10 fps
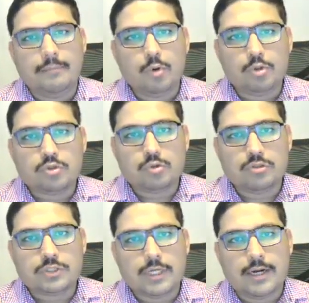Both
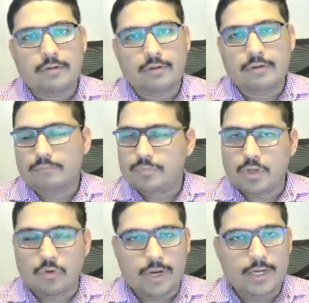roles are
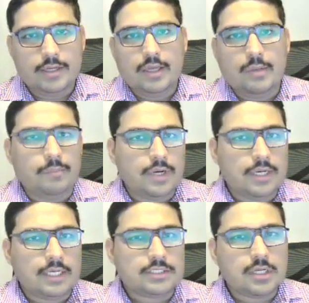great,
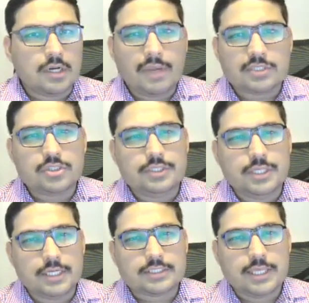but a scrum master
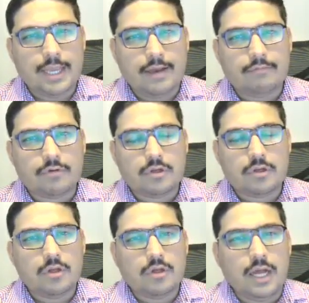does have
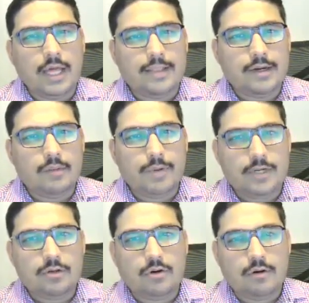a little
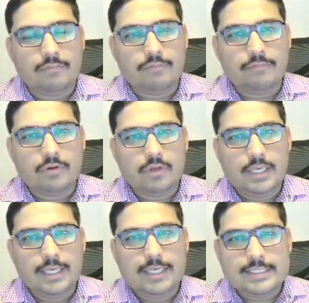bit of
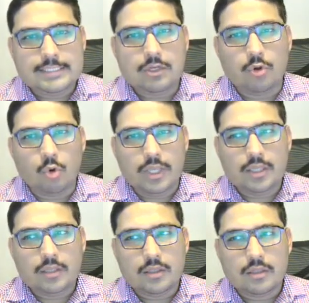
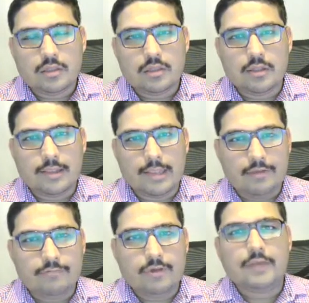easygoing
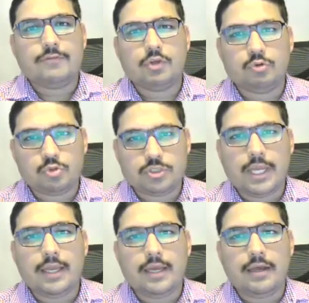life, if so to
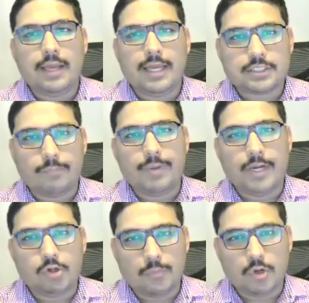say, as
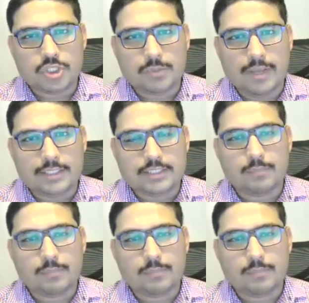compared to a project manager.